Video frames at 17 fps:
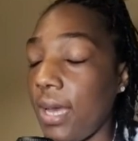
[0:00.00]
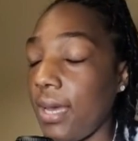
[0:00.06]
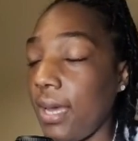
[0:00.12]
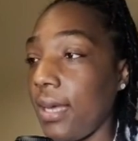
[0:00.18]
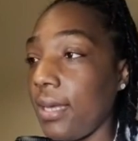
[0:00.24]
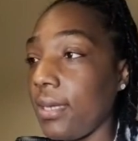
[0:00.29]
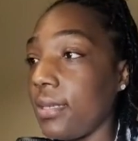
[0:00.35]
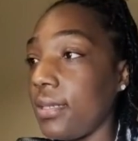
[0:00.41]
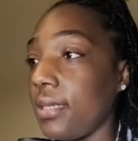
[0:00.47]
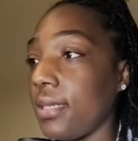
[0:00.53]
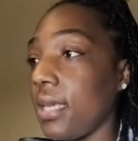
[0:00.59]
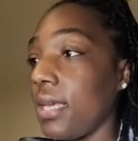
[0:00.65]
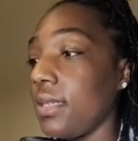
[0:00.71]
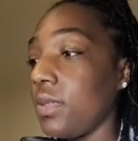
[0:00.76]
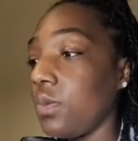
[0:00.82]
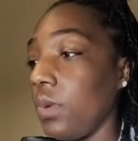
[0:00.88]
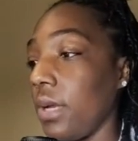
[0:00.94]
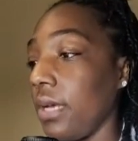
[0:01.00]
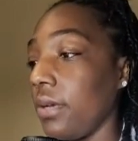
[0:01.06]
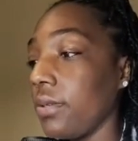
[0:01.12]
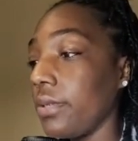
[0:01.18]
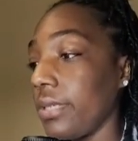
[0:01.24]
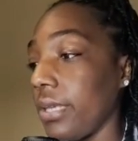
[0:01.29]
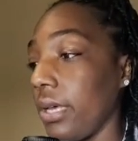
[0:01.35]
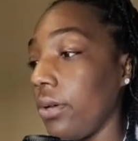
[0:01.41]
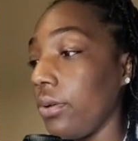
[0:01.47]
dry eyes as
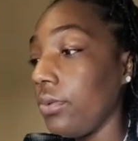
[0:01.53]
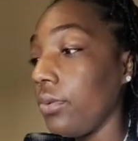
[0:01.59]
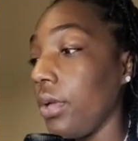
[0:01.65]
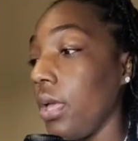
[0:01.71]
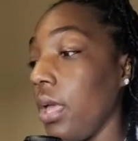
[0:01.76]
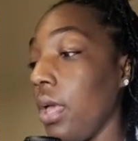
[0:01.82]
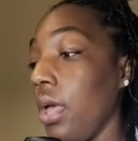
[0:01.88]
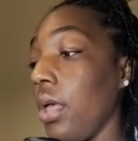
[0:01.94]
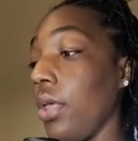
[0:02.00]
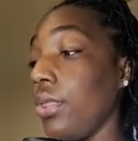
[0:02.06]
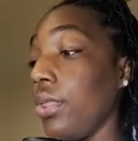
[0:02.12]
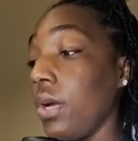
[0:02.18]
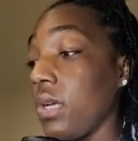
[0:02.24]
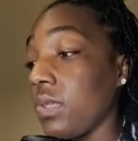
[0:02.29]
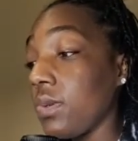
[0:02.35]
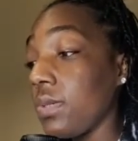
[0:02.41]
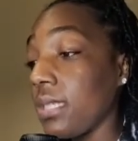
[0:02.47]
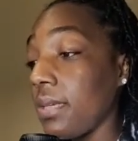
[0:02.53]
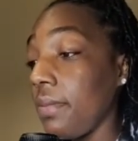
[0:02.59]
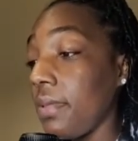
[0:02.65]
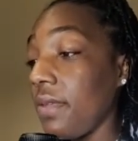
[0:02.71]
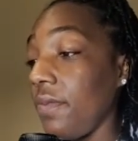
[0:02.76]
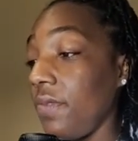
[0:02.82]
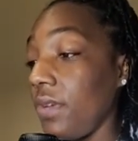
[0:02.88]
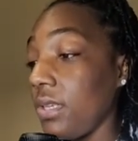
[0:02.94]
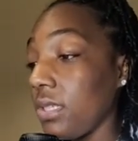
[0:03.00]
well. So those are
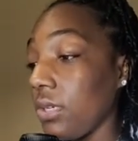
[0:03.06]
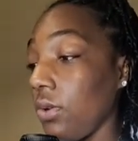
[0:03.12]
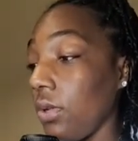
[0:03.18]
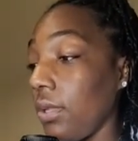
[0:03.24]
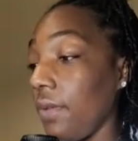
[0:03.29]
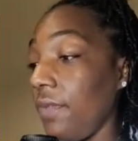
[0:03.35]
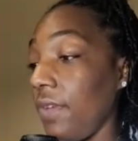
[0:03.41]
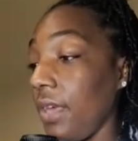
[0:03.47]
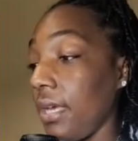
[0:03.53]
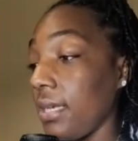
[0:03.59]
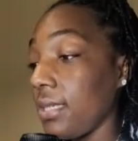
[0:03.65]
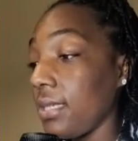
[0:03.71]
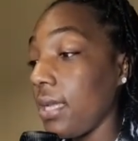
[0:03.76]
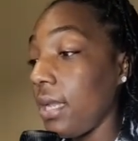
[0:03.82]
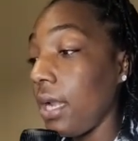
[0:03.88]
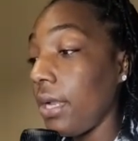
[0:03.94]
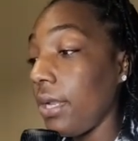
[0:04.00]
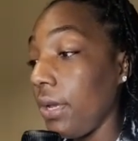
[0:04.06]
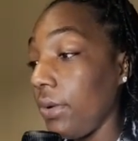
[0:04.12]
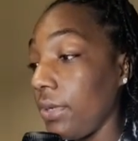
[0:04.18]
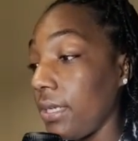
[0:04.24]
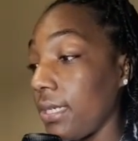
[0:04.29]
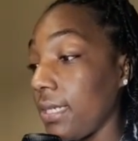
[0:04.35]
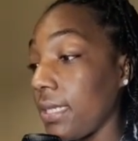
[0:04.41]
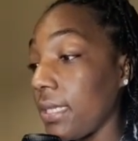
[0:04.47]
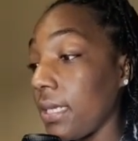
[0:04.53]
some of the physical effects that I
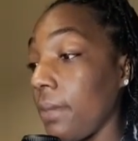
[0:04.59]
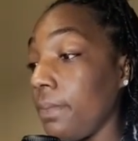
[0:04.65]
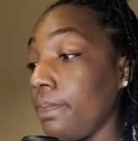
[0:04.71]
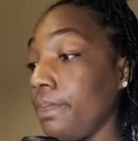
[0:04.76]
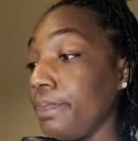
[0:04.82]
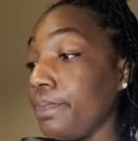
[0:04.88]
noticed.